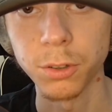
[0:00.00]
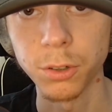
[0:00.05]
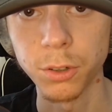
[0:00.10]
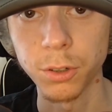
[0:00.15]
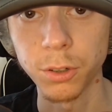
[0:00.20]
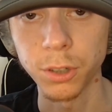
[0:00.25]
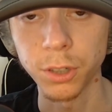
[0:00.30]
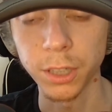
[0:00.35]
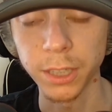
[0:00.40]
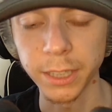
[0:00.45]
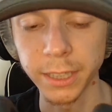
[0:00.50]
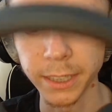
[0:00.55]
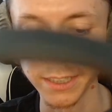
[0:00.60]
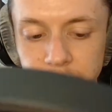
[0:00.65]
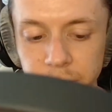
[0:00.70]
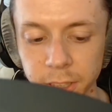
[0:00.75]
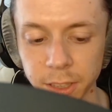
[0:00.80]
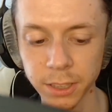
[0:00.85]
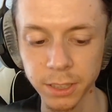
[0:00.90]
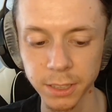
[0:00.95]
her
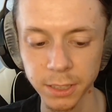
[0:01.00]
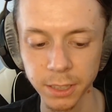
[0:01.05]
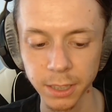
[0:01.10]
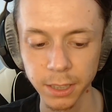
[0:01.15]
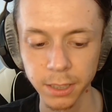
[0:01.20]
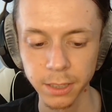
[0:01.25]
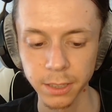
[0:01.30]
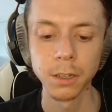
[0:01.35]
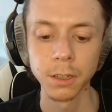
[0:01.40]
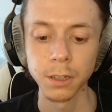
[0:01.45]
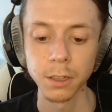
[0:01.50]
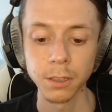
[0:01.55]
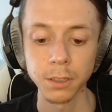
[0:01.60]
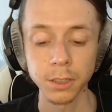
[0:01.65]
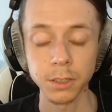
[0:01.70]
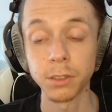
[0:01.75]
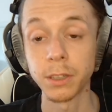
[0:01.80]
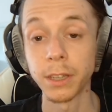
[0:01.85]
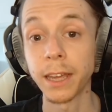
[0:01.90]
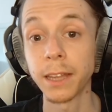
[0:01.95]
ears.
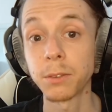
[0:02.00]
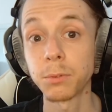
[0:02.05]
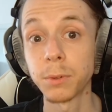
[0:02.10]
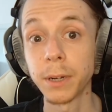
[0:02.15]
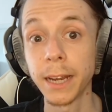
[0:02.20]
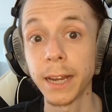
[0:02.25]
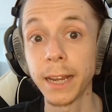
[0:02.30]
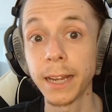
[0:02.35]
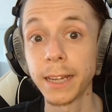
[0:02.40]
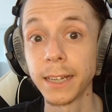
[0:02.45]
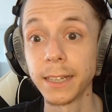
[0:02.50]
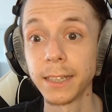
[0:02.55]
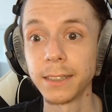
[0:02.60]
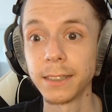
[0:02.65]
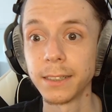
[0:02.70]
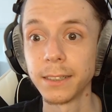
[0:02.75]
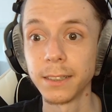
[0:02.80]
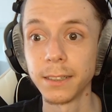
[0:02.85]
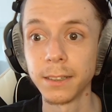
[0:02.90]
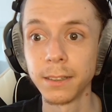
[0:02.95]
So that way,
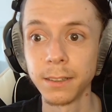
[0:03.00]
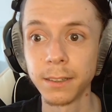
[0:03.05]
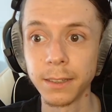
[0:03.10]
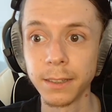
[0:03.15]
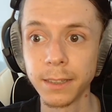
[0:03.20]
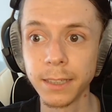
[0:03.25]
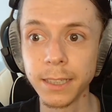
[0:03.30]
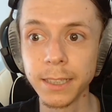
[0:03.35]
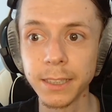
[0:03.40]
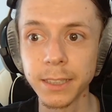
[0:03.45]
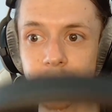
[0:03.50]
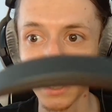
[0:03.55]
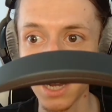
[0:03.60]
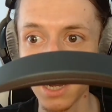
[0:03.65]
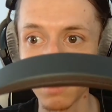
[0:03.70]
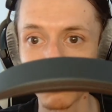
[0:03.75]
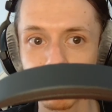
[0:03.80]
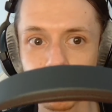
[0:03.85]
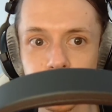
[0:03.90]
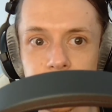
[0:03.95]
these
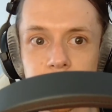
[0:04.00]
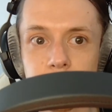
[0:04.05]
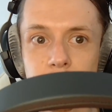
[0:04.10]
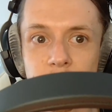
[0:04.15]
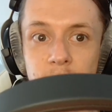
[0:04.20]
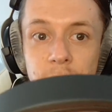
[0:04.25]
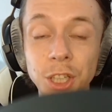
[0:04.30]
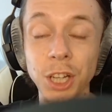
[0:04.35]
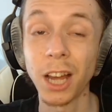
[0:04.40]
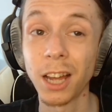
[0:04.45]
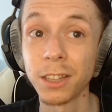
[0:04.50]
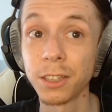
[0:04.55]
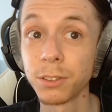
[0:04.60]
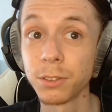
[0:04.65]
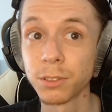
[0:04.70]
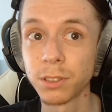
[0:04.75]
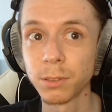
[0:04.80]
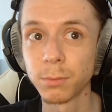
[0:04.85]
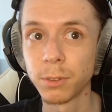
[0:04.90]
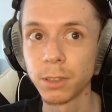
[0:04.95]
are pretty much
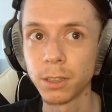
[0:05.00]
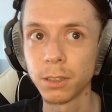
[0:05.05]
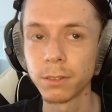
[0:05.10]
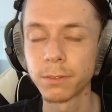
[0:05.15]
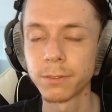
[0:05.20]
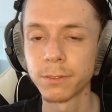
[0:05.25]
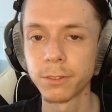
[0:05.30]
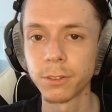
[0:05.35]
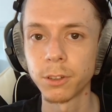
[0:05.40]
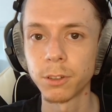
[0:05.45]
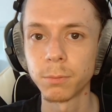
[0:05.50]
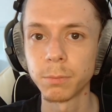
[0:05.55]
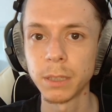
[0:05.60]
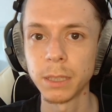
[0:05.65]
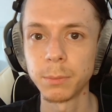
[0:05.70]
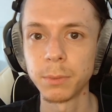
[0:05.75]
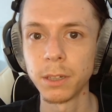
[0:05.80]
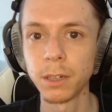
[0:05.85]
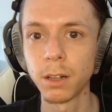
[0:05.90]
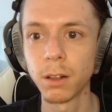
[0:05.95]
unusable for
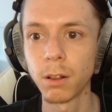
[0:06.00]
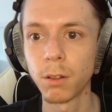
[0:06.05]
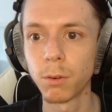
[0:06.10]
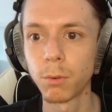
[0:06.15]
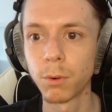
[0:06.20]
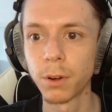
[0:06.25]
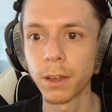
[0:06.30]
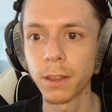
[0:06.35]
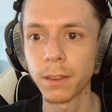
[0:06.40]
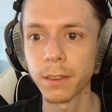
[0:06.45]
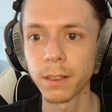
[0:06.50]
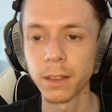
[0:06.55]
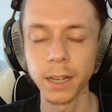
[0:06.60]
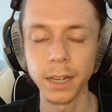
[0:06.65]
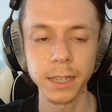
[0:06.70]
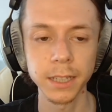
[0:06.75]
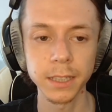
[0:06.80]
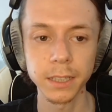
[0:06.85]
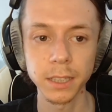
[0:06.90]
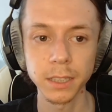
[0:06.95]
people with
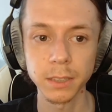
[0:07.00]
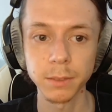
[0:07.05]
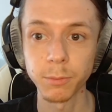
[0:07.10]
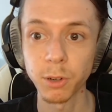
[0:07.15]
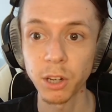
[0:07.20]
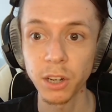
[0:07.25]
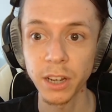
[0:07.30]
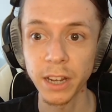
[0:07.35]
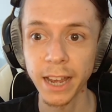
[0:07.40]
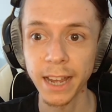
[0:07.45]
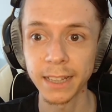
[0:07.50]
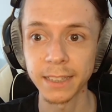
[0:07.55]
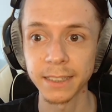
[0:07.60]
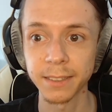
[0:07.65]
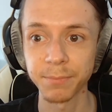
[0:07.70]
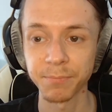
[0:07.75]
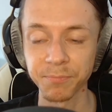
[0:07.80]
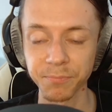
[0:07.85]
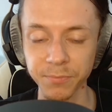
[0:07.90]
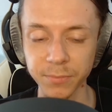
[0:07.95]
like smaller
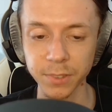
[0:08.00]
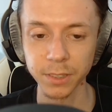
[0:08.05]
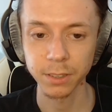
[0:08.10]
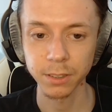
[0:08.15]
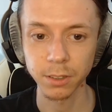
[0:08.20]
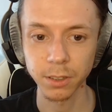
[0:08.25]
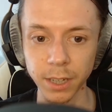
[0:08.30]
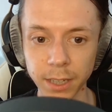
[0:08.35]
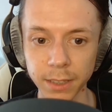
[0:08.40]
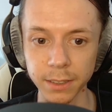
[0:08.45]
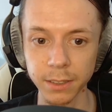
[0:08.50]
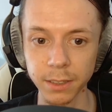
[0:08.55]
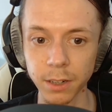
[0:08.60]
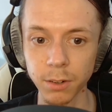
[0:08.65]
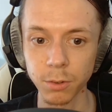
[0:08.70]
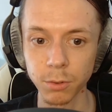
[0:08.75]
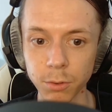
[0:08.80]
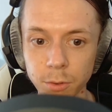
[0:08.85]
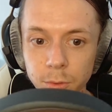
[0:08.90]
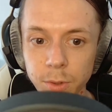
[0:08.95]
heads. So that's
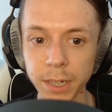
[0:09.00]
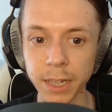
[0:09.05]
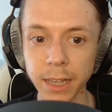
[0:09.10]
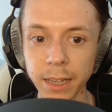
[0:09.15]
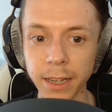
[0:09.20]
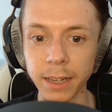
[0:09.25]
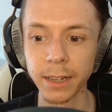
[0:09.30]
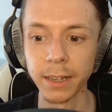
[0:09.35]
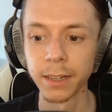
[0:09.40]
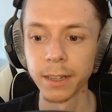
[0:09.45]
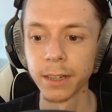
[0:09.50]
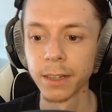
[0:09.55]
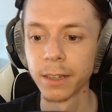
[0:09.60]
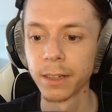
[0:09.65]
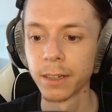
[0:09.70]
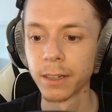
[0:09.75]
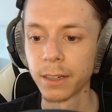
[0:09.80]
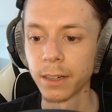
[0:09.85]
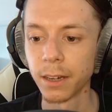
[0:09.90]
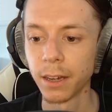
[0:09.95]
really
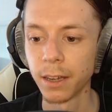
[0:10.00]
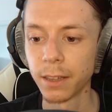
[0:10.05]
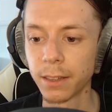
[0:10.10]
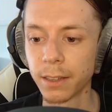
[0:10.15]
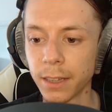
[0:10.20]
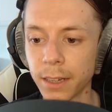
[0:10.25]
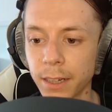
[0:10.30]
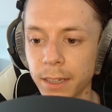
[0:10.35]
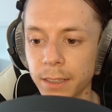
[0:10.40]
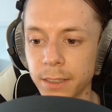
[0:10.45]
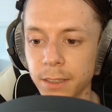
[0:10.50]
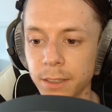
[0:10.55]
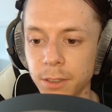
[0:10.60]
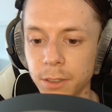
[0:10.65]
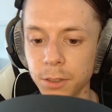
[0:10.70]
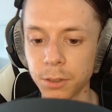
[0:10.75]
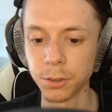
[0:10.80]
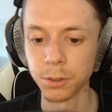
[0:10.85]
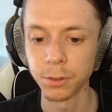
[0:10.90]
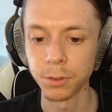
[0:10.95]
a thing
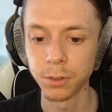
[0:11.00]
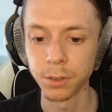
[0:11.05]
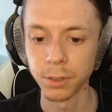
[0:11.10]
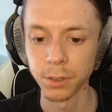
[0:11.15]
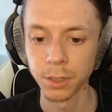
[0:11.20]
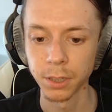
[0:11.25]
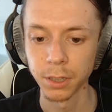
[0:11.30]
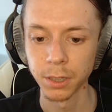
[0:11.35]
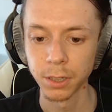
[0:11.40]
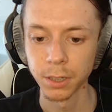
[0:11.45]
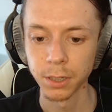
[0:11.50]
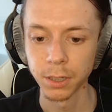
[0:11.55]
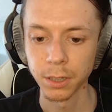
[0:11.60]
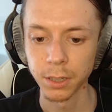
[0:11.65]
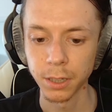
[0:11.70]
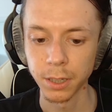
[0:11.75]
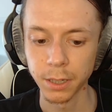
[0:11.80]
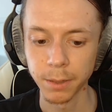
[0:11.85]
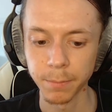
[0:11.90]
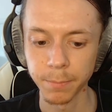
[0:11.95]
to
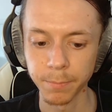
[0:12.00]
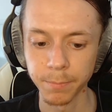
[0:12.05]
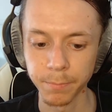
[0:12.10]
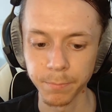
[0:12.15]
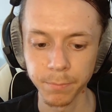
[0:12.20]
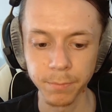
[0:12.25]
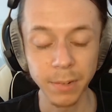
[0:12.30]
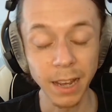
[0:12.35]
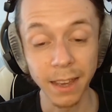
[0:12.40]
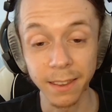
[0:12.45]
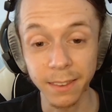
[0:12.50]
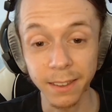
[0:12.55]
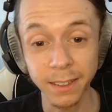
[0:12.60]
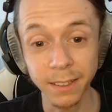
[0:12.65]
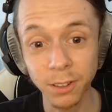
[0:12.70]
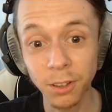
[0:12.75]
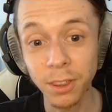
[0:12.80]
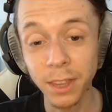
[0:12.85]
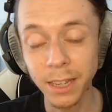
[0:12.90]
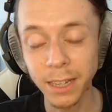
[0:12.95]
I think
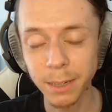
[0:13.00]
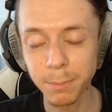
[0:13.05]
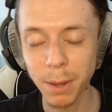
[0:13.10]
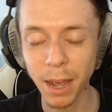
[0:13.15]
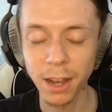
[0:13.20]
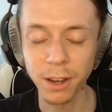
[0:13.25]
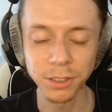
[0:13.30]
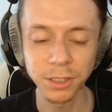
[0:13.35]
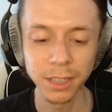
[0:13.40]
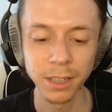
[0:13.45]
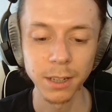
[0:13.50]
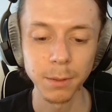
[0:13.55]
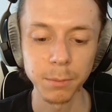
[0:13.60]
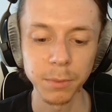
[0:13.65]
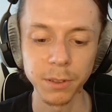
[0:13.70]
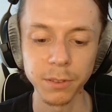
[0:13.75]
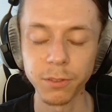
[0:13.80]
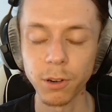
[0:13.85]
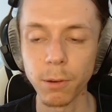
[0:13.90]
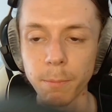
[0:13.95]
to think about
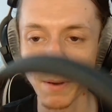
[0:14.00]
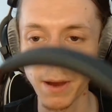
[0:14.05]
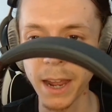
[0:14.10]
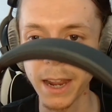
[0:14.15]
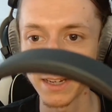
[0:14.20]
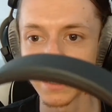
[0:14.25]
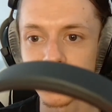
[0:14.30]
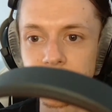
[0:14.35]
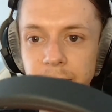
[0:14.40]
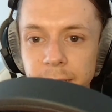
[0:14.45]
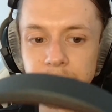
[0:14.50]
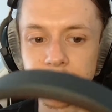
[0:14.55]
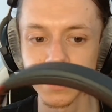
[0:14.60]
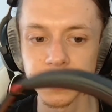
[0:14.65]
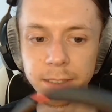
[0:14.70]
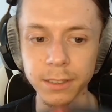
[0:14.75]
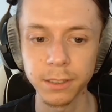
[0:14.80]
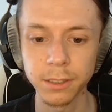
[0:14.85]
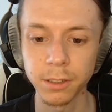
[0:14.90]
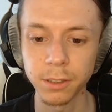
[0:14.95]
before buying these.
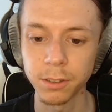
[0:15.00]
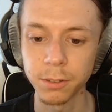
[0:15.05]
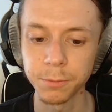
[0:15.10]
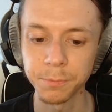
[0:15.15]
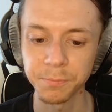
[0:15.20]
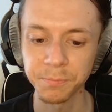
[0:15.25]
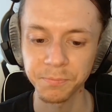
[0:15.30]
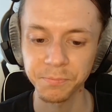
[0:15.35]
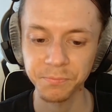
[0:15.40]
So